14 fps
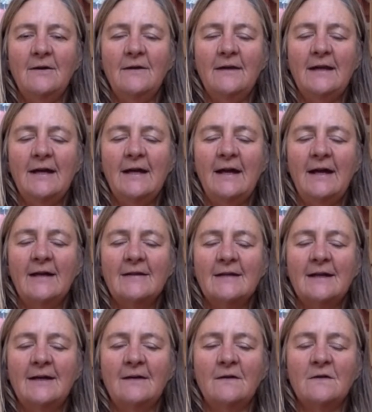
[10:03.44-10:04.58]
the
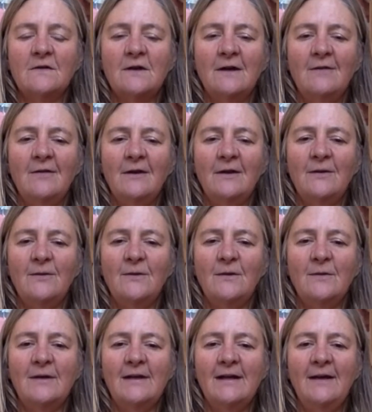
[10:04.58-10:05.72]
exhale, travelling all the
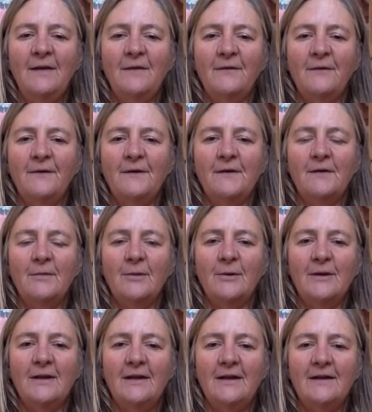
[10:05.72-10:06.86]
way down the front of the body.